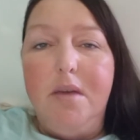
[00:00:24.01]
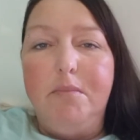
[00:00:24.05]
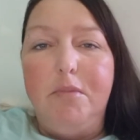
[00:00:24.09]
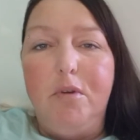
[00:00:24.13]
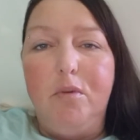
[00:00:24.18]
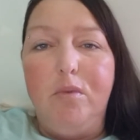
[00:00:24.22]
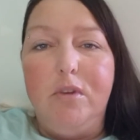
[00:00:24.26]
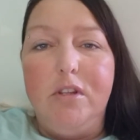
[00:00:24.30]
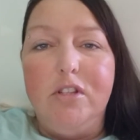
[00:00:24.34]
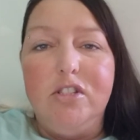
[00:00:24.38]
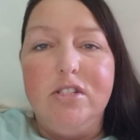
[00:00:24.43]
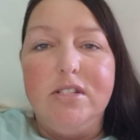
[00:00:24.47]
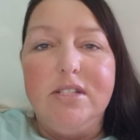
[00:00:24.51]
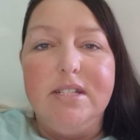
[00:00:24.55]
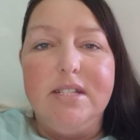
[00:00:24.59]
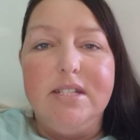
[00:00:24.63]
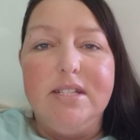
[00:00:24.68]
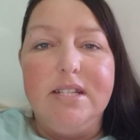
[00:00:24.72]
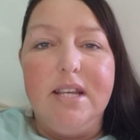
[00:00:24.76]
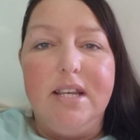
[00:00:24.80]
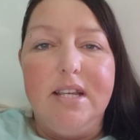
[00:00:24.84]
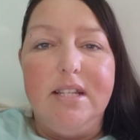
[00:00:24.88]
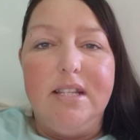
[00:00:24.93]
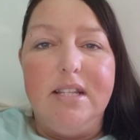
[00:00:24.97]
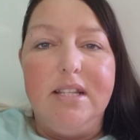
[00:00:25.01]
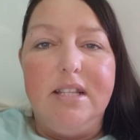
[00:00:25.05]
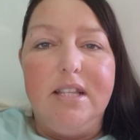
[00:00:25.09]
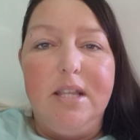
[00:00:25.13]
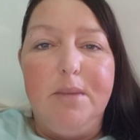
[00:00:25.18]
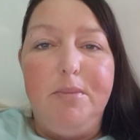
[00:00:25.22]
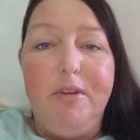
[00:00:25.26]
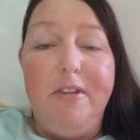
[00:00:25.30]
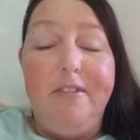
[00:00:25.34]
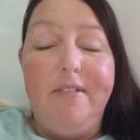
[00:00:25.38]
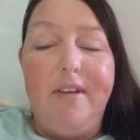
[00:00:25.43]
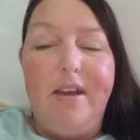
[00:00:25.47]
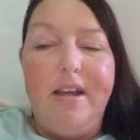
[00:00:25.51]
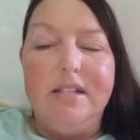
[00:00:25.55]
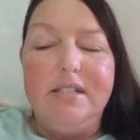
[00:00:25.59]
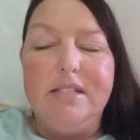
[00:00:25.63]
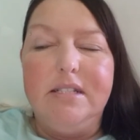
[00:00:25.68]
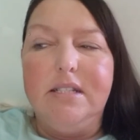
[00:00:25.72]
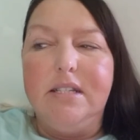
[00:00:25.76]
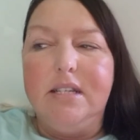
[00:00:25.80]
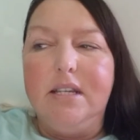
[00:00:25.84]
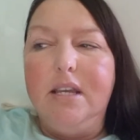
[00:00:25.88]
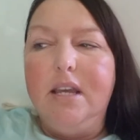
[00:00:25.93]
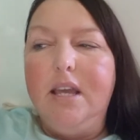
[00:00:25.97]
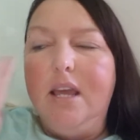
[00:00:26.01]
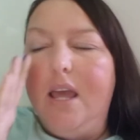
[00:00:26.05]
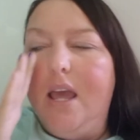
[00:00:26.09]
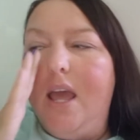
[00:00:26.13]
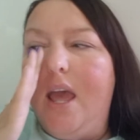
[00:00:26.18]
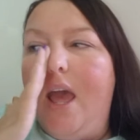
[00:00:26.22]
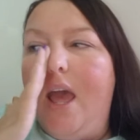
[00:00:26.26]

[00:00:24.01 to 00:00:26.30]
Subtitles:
But we just decided to be fancy.